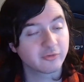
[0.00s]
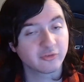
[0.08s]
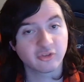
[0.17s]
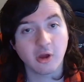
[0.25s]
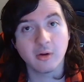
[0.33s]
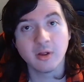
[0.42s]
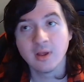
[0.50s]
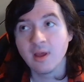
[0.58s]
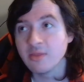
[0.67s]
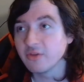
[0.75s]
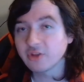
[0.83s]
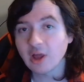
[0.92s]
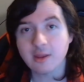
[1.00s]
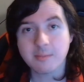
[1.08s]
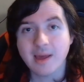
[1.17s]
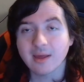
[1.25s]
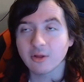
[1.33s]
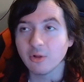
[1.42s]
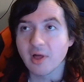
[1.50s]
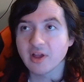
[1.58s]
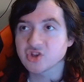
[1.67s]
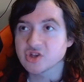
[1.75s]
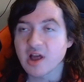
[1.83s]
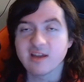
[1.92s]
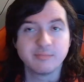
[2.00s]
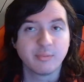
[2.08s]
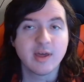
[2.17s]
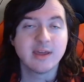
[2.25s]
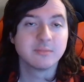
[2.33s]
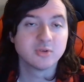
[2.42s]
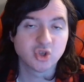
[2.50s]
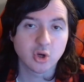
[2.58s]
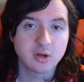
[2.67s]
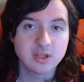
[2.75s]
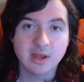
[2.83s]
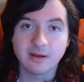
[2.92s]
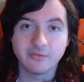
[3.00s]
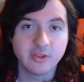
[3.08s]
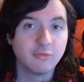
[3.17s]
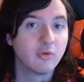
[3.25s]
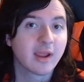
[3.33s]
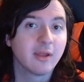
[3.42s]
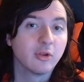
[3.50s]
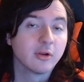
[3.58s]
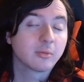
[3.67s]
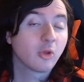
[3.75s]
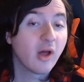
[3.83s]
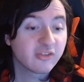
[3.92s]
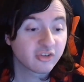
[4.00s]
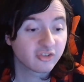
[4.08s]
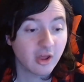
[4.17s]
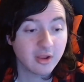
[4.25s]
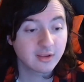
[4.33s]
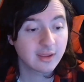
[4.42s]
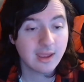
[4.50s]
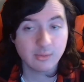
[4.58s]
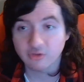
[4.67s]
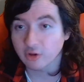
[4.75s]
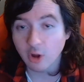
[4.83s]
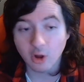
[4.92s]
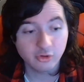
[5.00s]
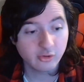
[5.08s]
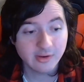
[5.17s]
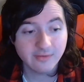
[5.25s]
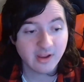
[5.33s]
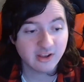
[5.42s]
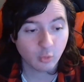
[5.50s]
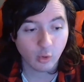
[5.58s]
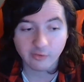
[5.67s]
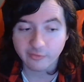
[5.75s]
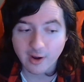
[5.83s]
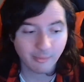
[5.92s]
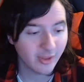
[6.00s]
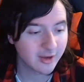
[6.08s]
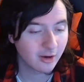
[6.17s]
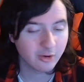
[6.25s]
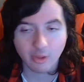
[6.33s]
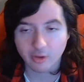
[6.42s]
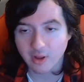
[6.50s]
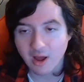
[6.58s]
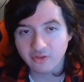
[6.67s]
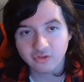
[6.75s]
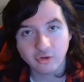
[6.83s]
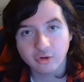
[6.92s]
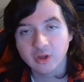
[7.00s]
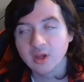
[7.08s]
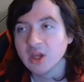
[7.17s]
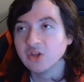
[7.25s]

So the Sonic Mega Collection, I've played a majority of the regular classic Sonic games. The Call of Duty Advanced Warfare, I played on another console.